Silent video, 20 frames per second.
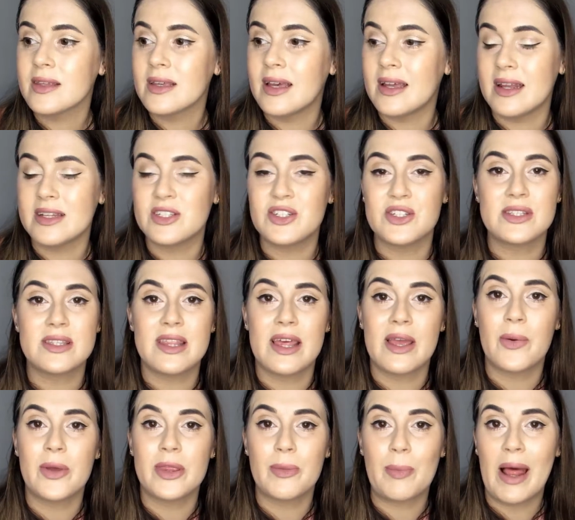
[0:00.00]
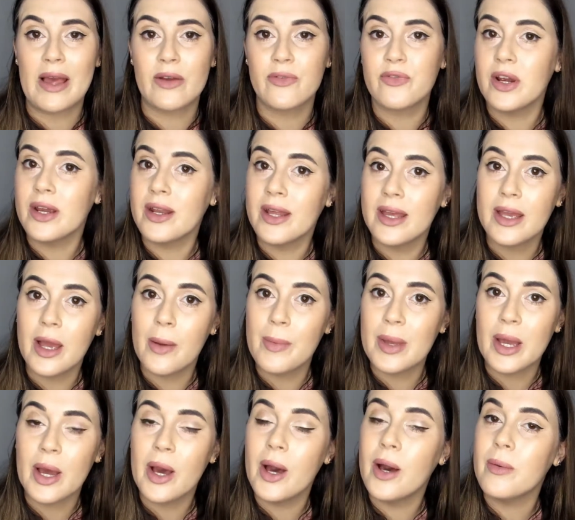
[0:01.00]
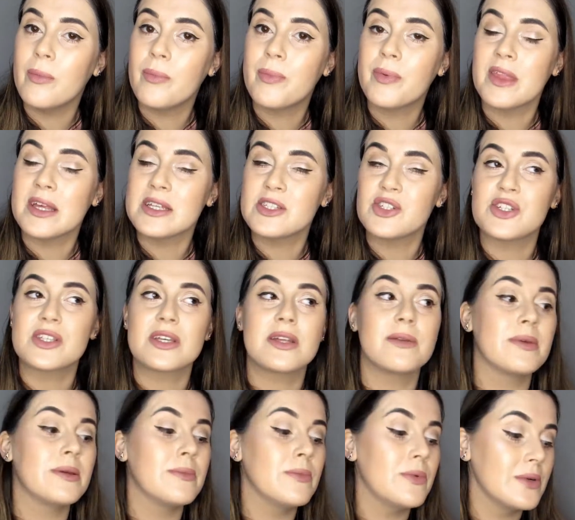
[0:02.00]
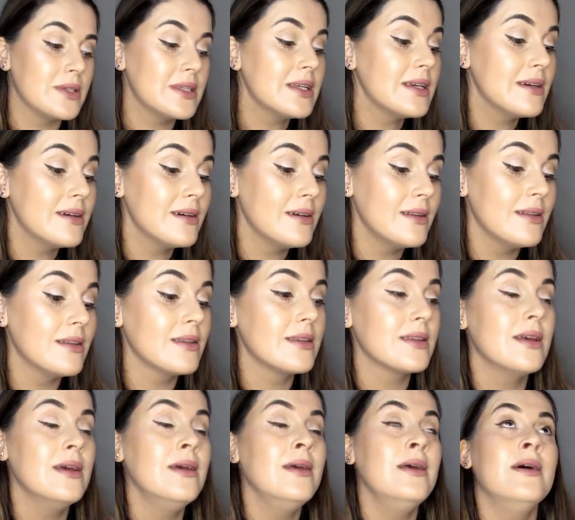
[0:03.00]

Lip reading: And I just think with Black Friday coming up, there's just going to be more deals.